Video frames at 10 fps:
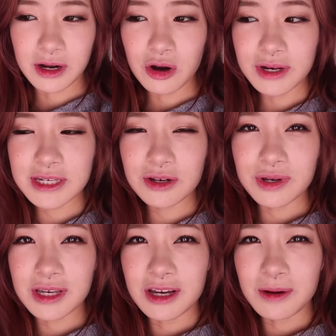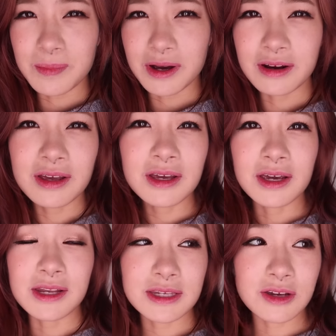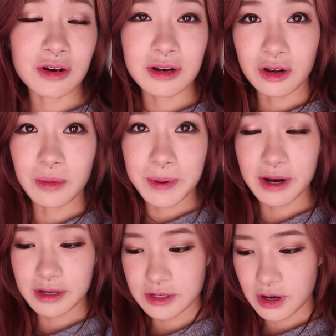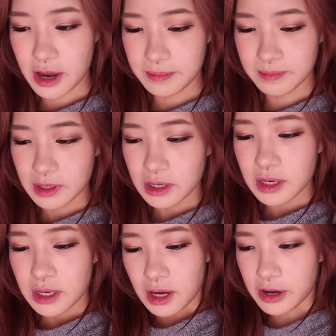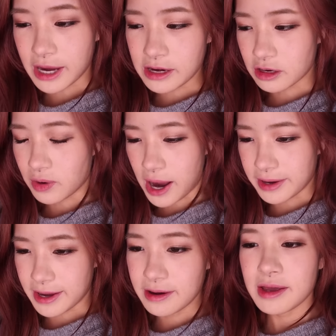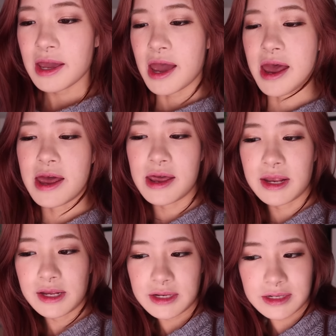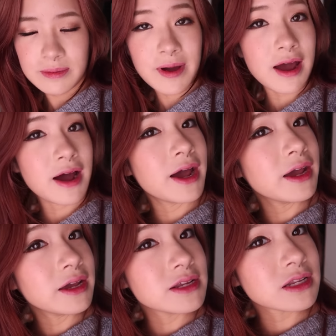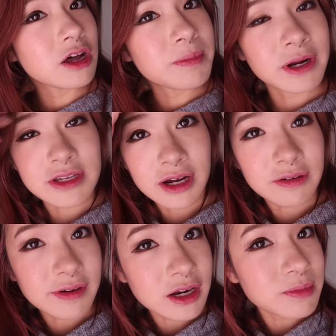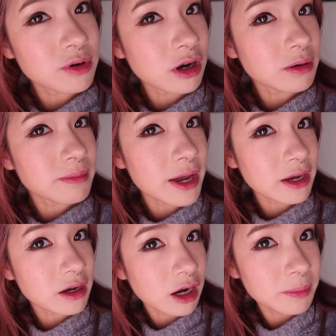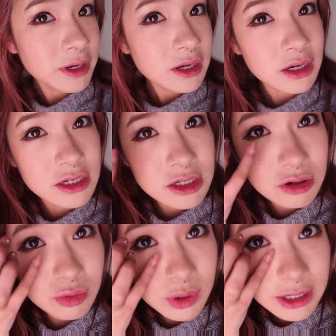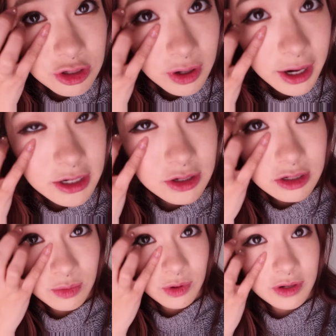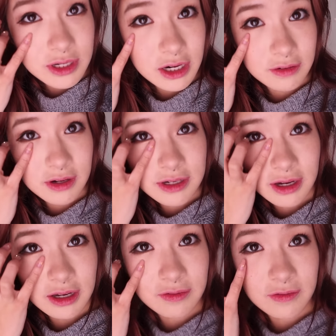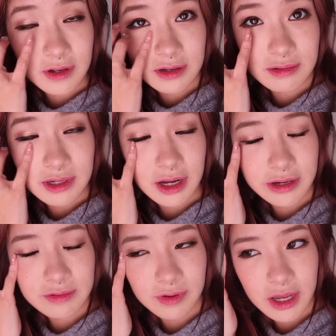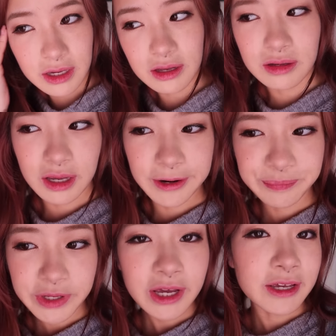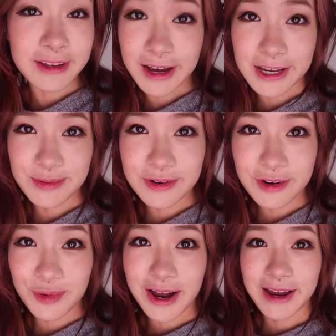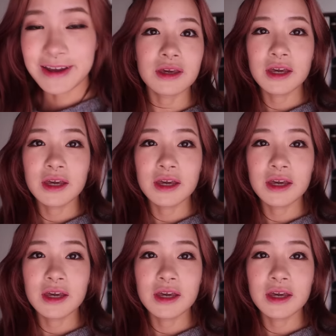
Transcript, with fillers: my cold is still here but it's gotten a lot better so I'm okay to go out now and my eye is a lot better so I can finally put on makeup it's still really dry so towards the end of the day if it starts flaking then you guys will know why